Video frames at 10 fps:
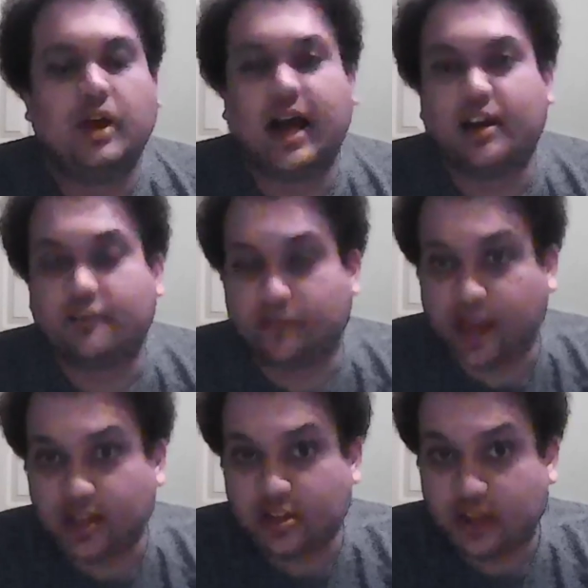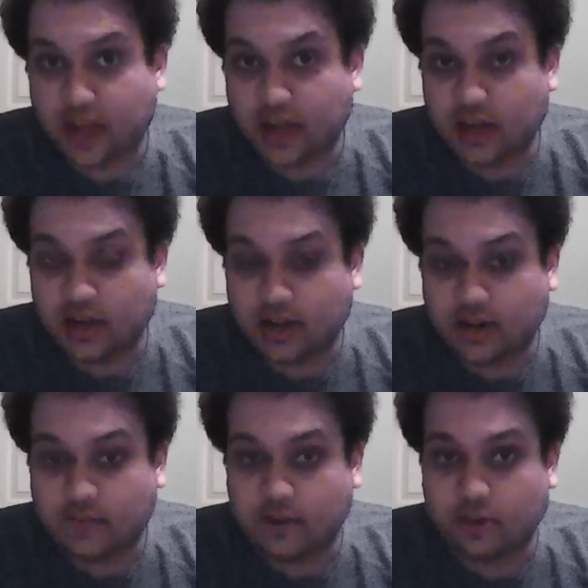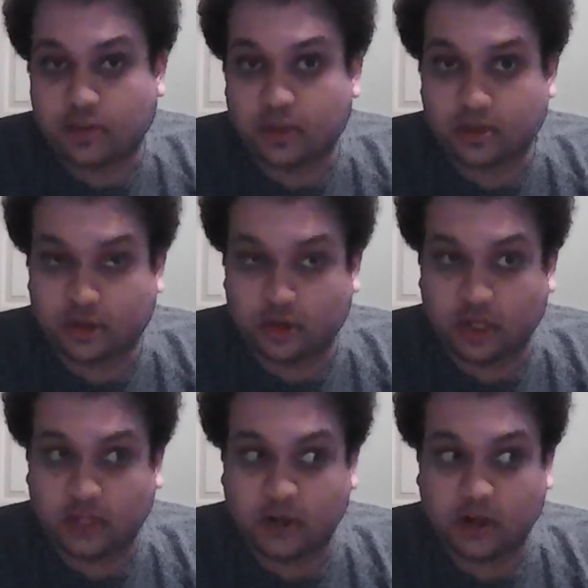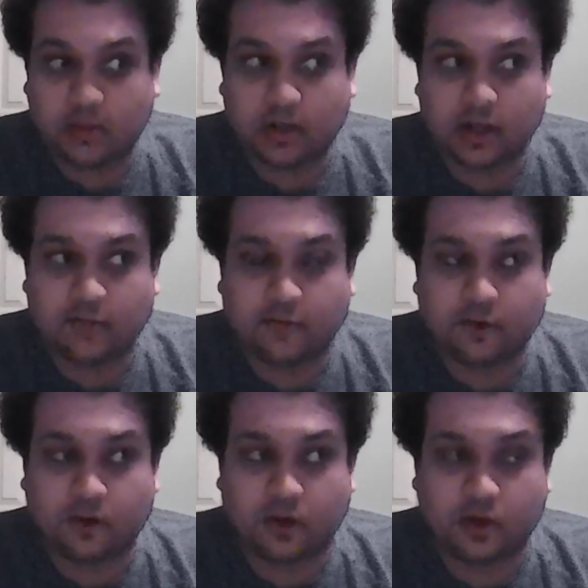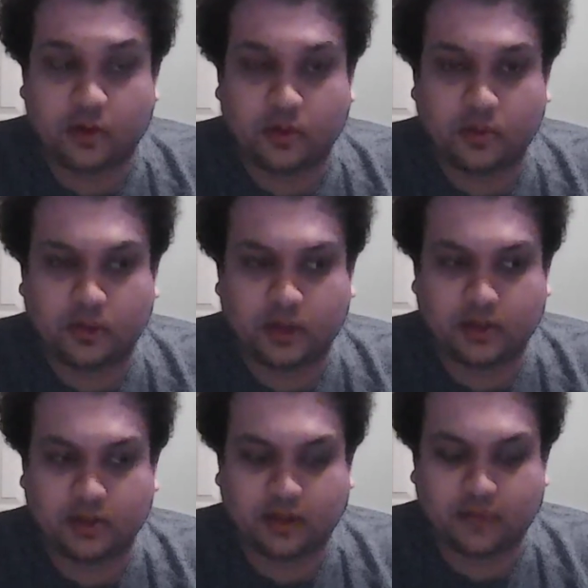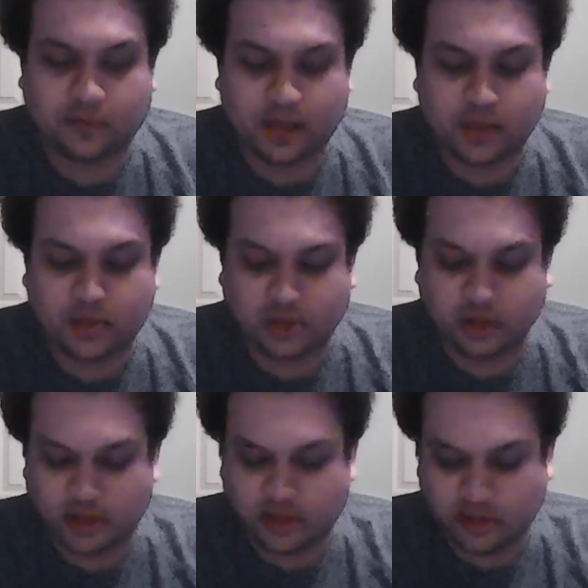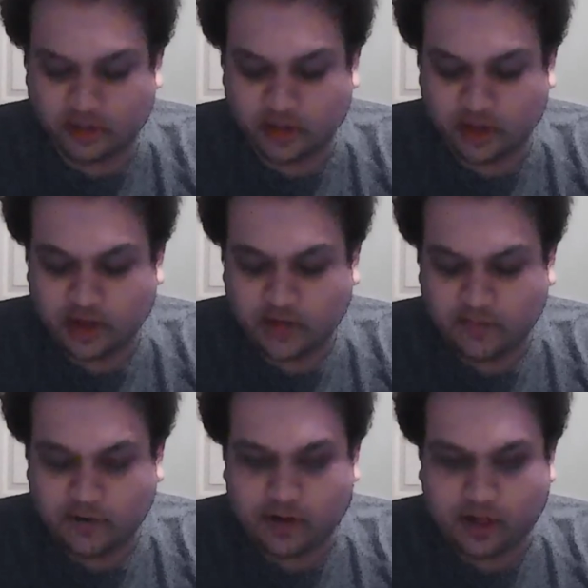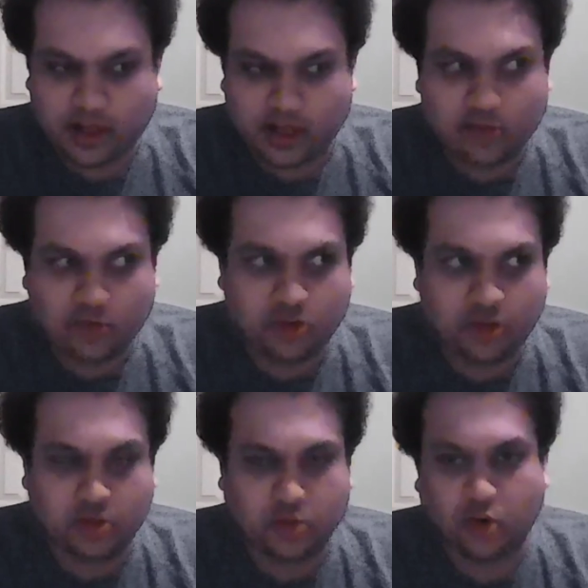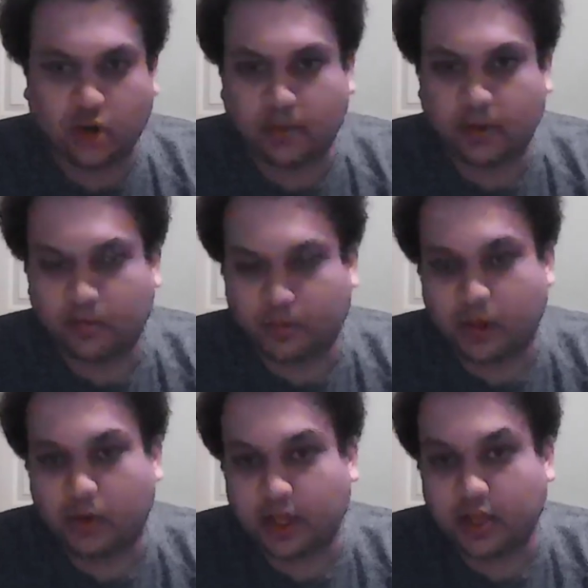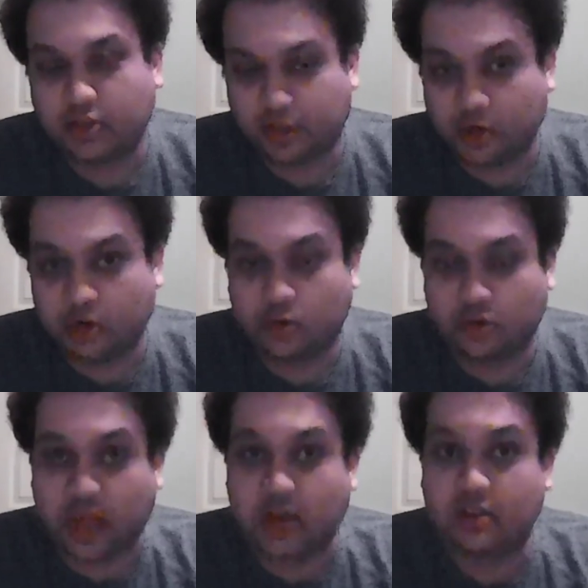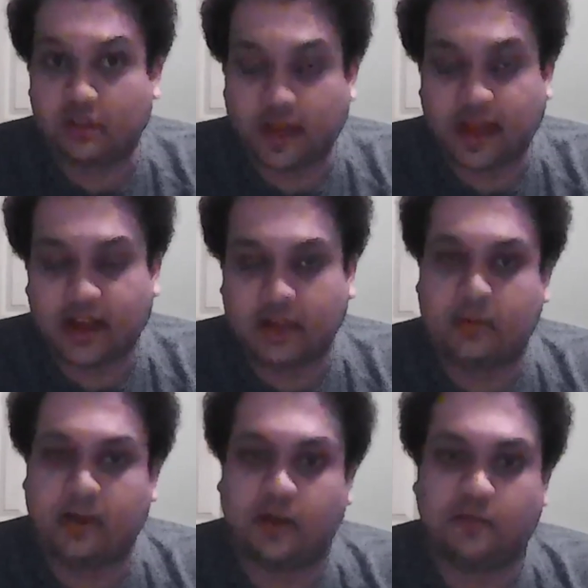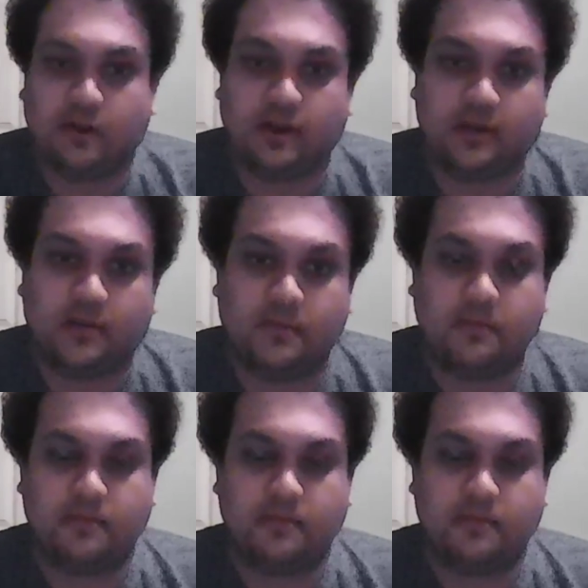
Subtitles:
So how did FanSided and NFL Spin Zone come into play for you? Because like for me, it's a very interesting story, but I want to get to yours first. How did that come about for you?